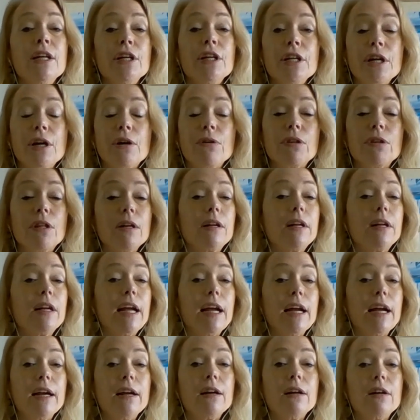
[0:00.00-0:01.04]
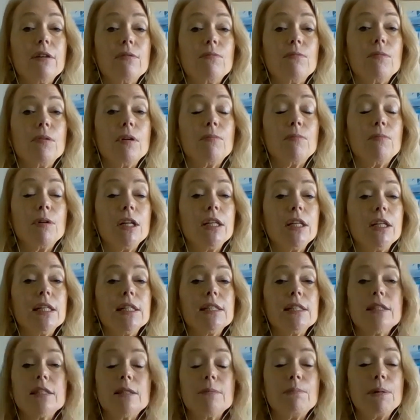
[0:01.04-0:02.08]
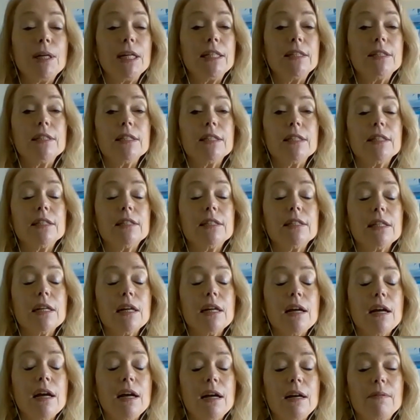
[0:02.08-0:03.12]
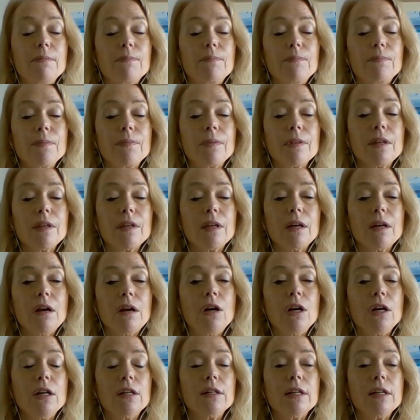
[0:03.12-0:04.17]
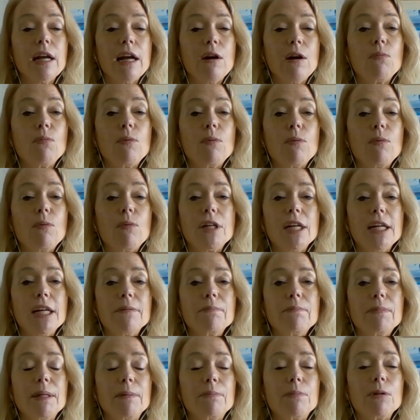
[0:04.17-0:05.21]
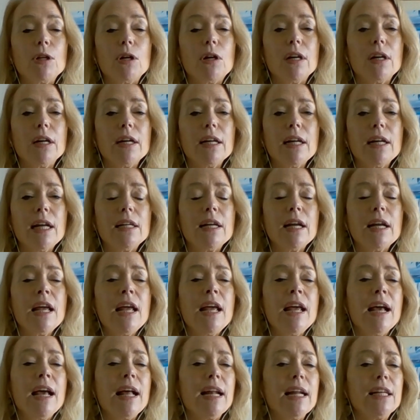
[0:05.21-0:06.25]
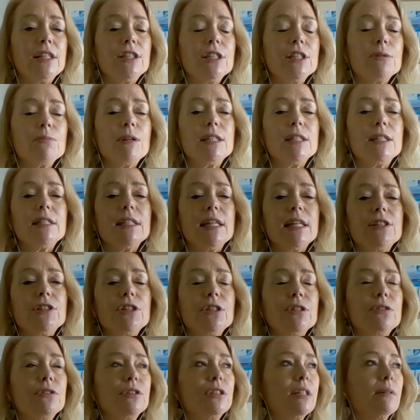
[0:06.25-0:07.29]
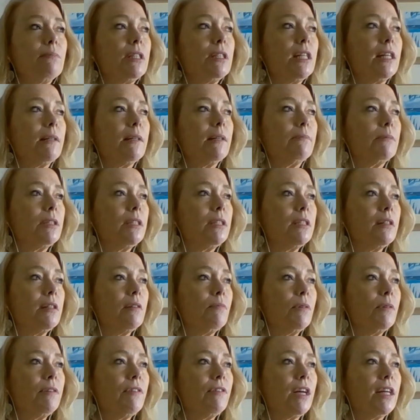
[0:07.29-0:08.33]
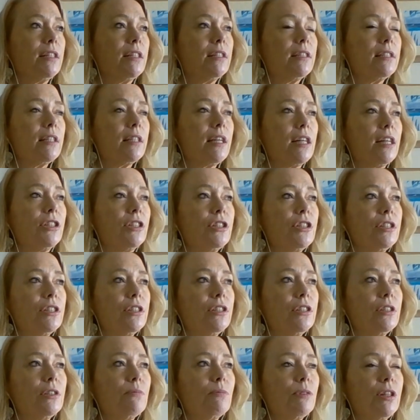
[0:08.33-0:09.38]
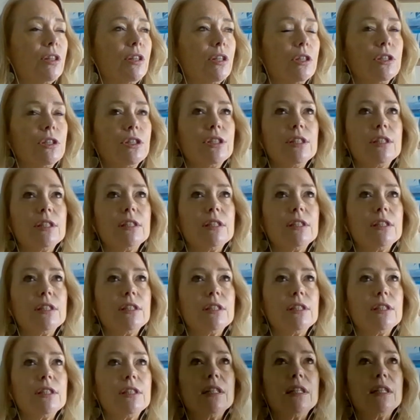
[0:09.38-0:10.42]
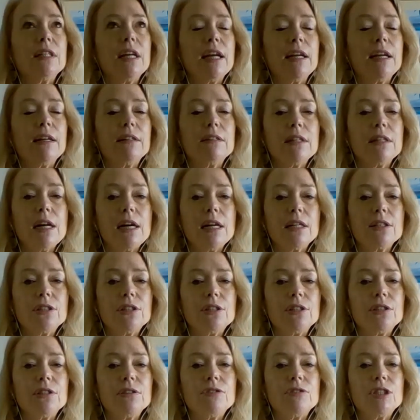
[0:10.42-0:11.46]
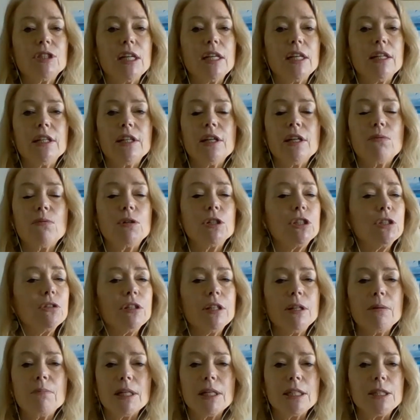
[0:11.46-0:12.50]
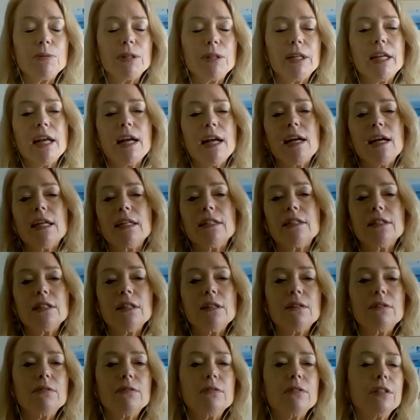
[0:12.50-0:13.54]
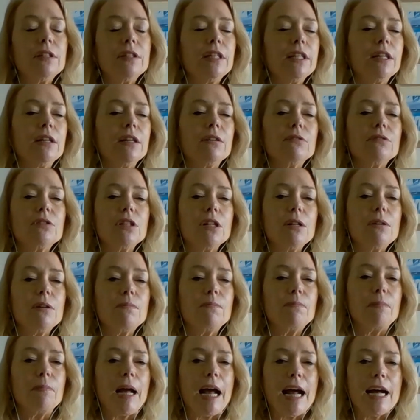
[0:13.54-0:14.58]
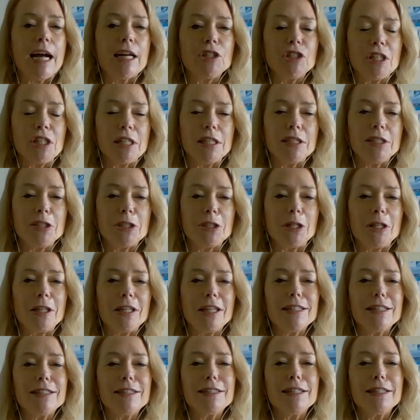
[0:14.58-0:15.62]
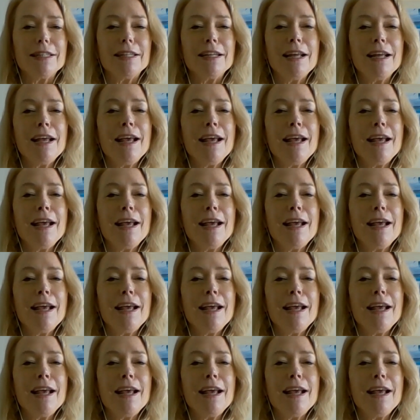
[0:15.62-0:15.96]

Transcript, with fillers: you know, the care really is dependent um, on how well trained people are, and I and I just want to say too. Sometimes we've had discussions with nurses and and doctors who say, you know, we're doing the best we can. Don't you know? Don't bash us on this and.